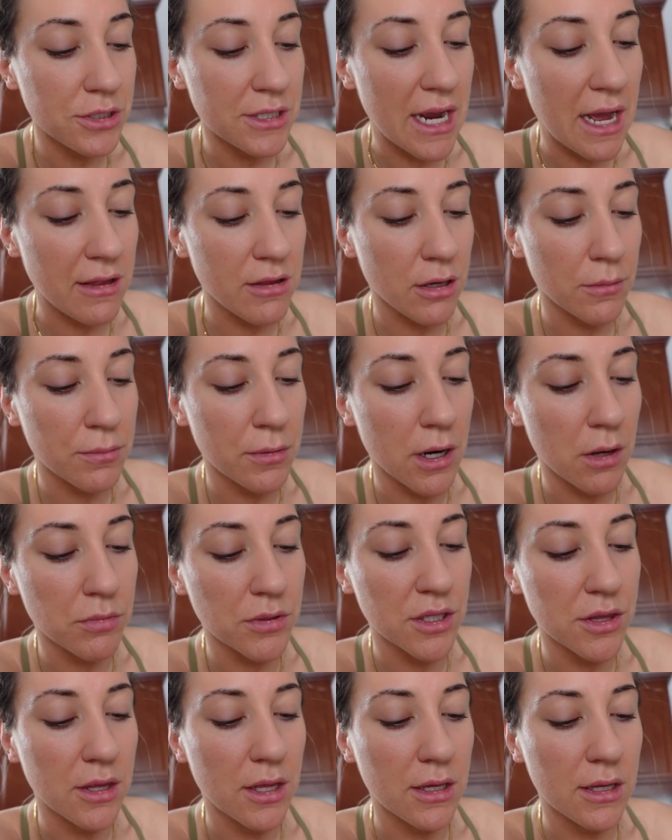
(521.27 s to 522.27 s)
You guys are
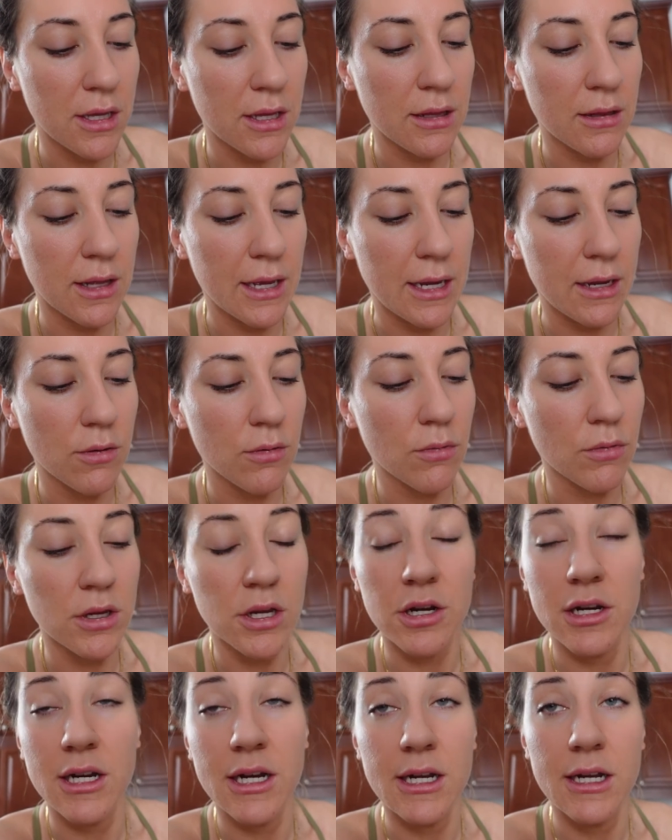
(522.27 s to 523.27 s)
probably thinking like
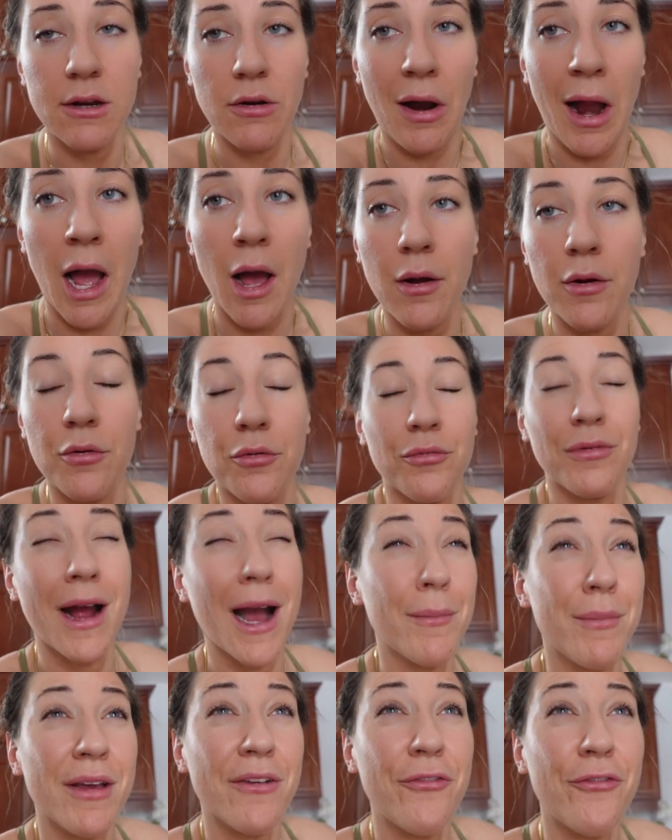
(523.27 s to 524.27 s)
you're eating
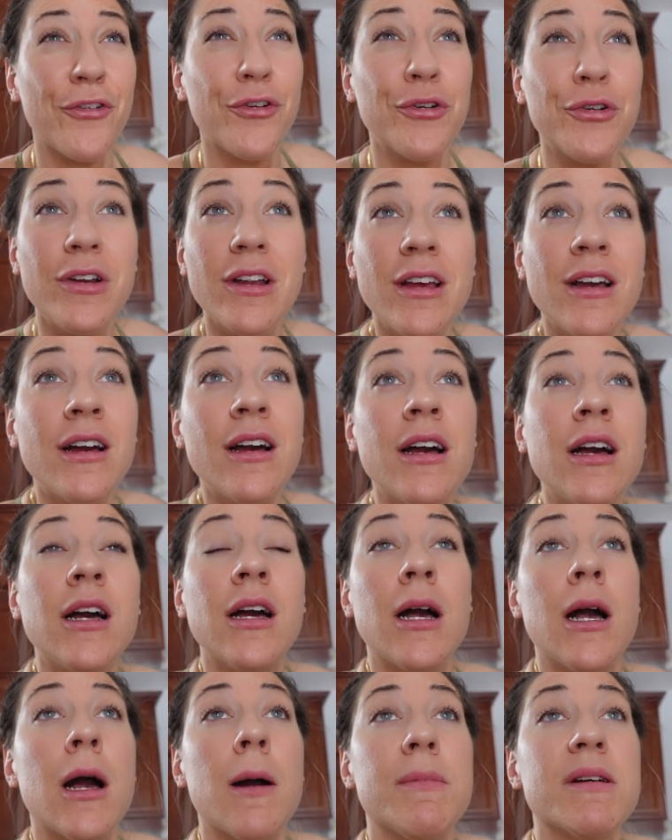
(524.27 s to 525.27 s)
rabbit food,
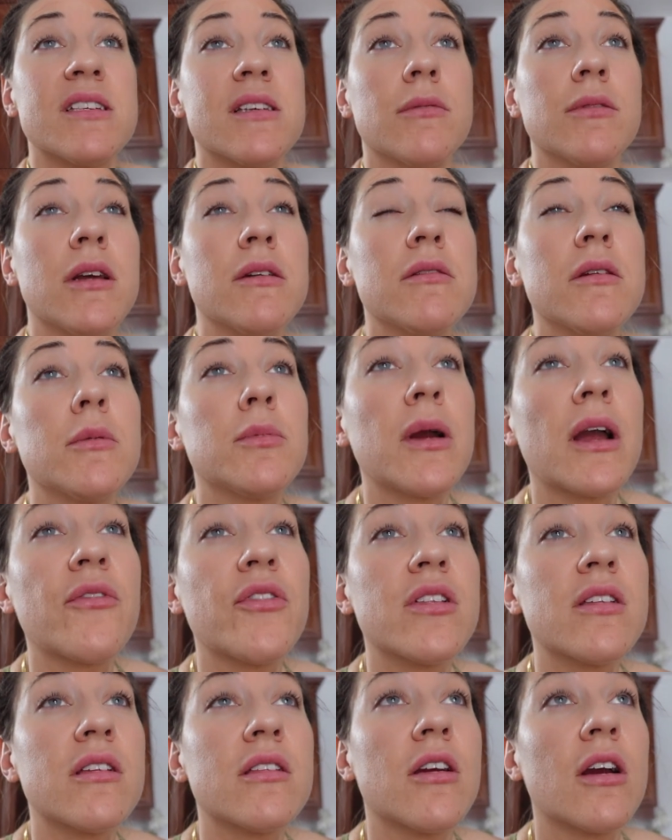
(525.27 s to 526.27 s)
but sometimes my
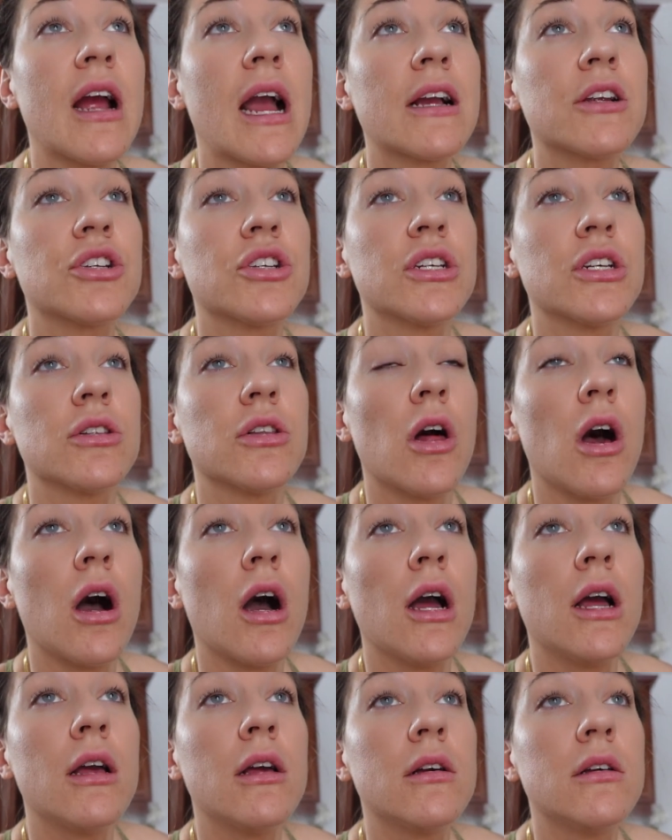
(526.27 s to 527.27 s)
breakfasts are actually a
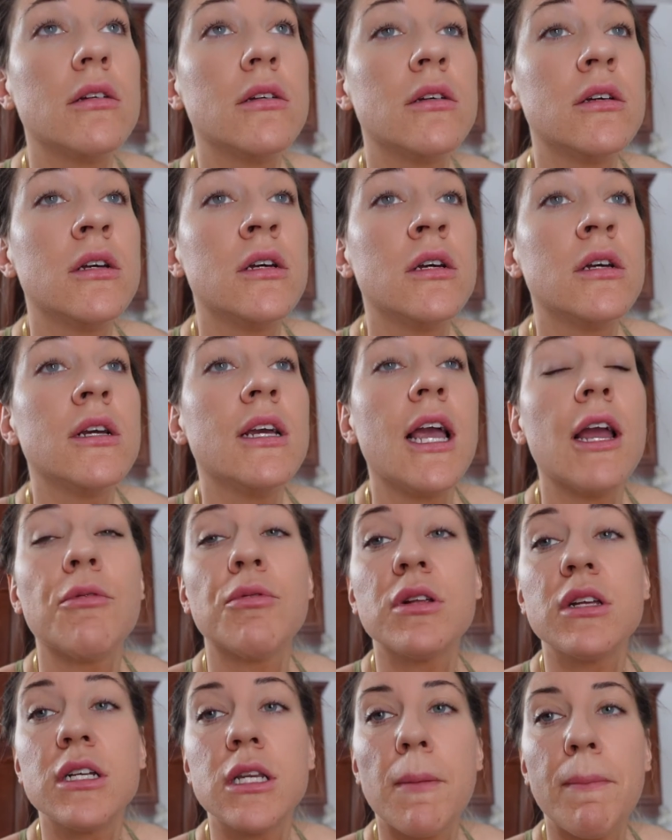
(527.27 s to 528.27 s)
lot. It
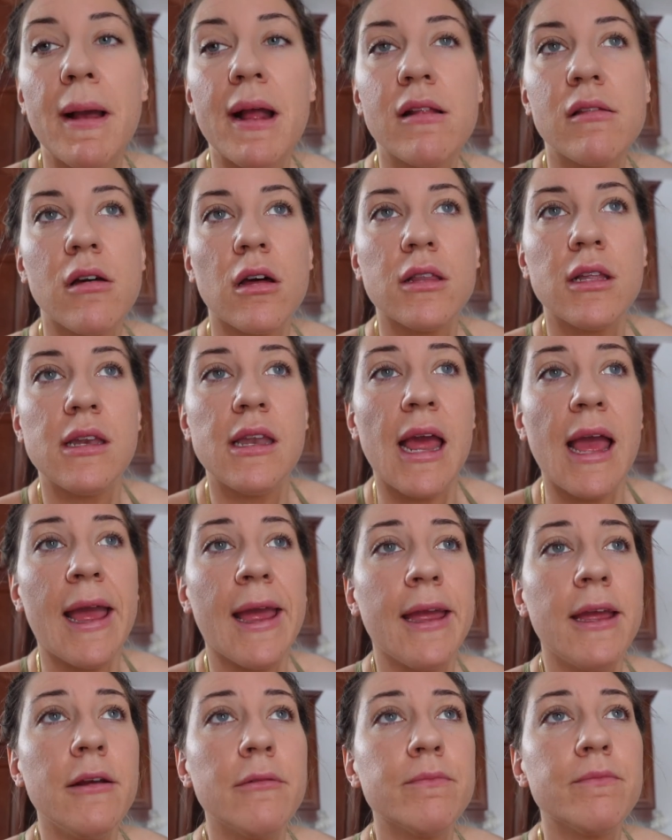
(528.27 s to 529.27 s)
really depends on the
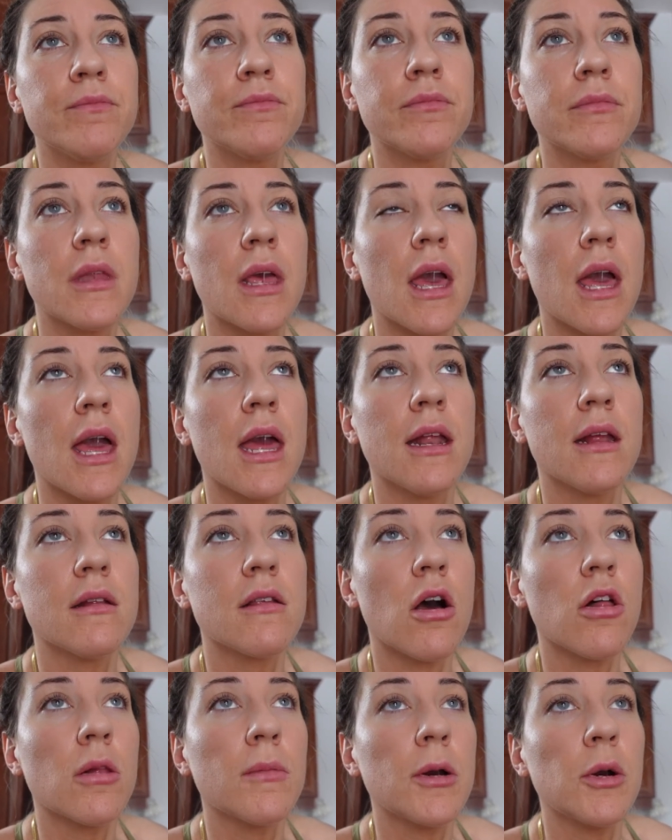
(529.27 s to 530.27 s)
day and
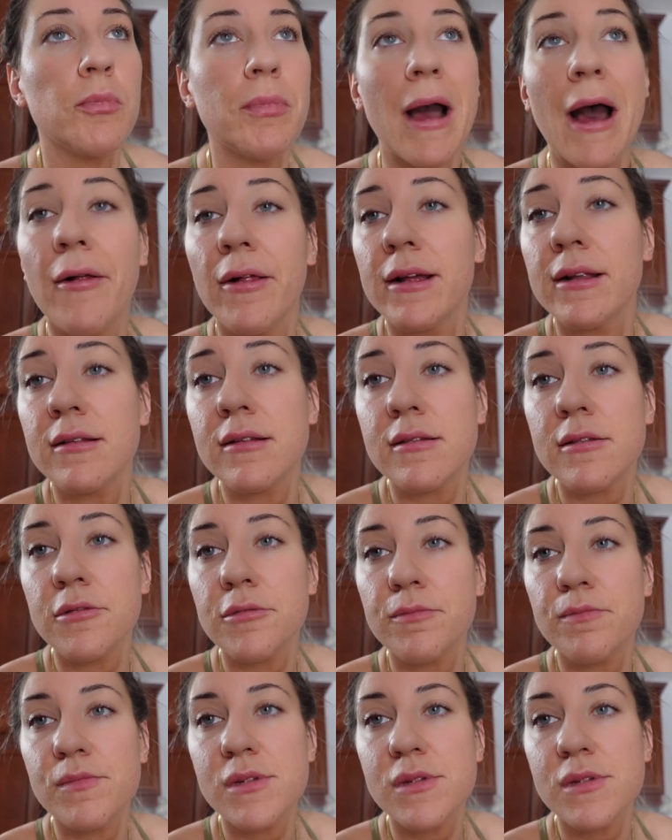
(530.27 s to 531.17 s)
it's all about balance.